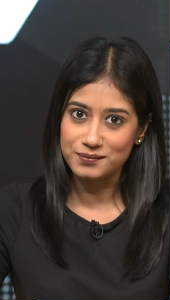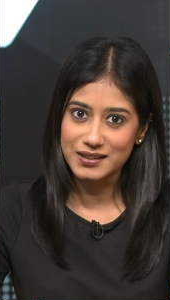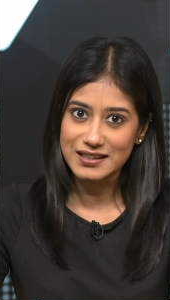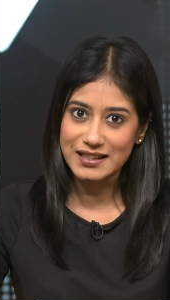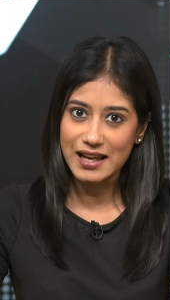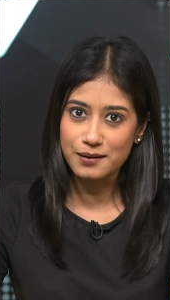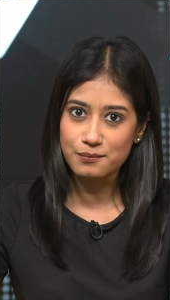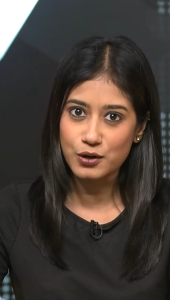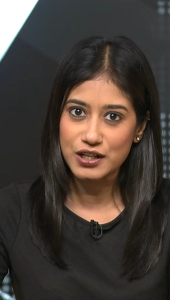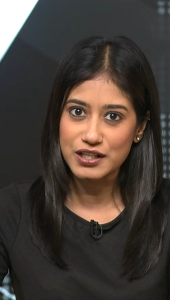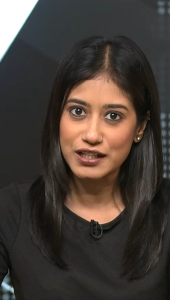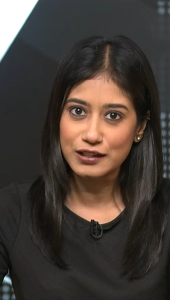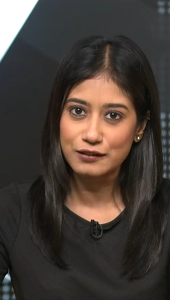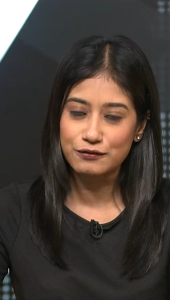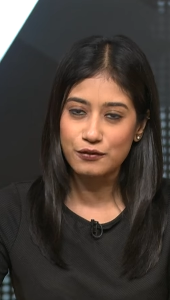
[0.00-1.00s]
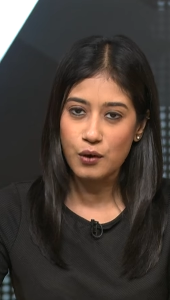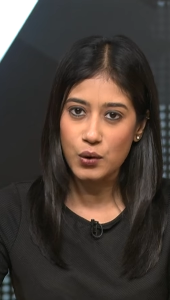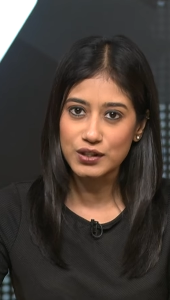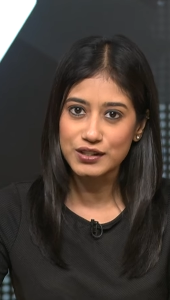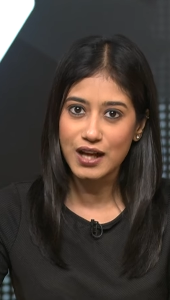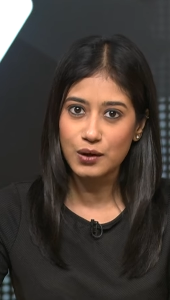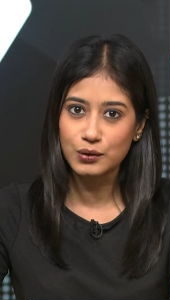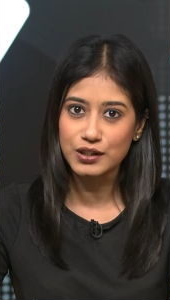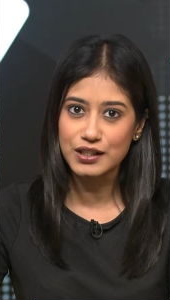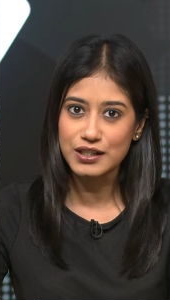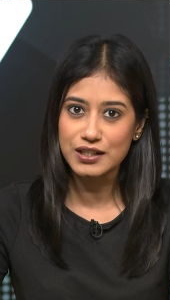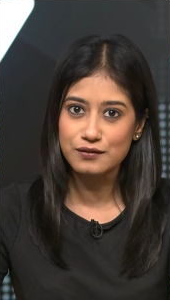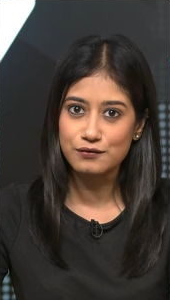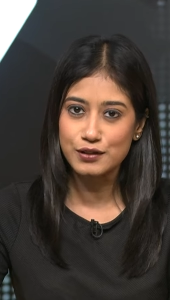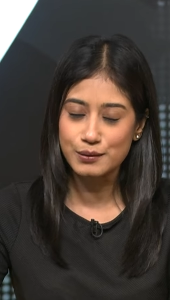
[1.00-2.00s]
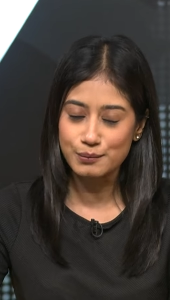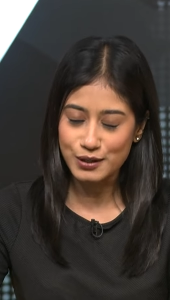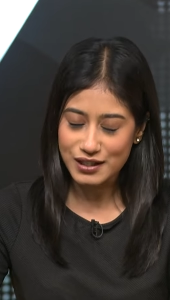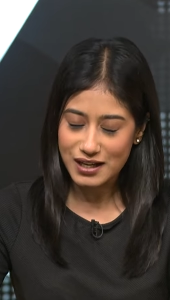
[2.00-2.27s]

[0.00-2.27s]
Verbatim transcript: celebrating the four South Indian film